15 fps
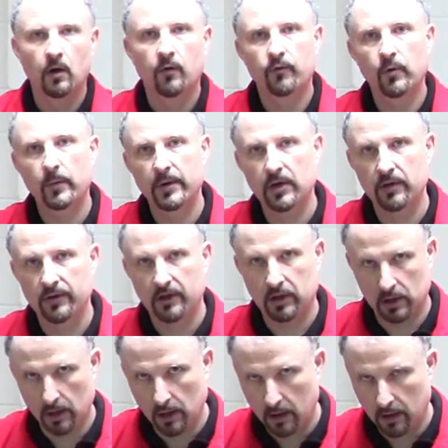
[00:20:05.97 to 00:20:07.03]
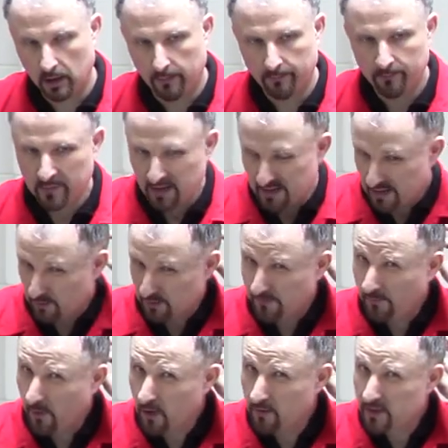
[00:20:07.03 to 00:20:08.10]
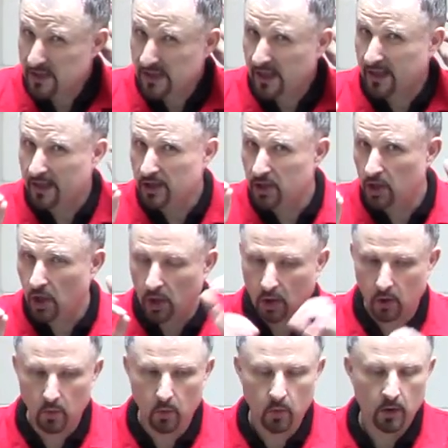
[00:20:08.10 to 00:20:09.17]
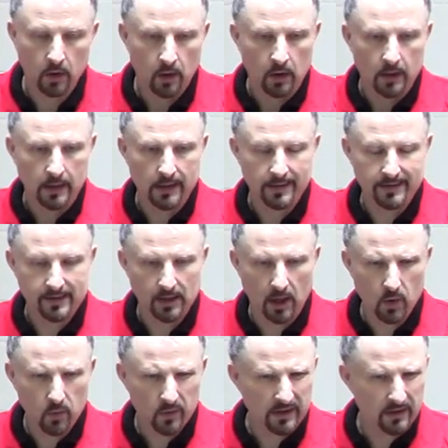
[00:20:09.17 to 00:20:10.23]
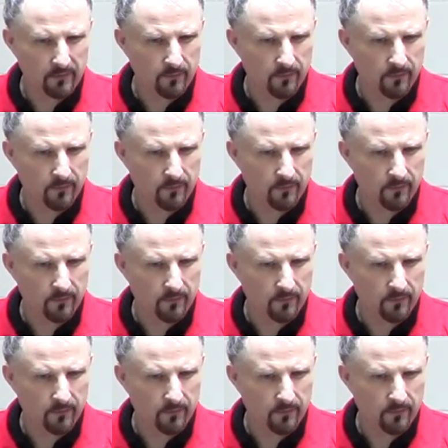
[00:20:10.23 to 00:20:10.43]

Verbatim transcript: from another car. Now as far as I know, it's only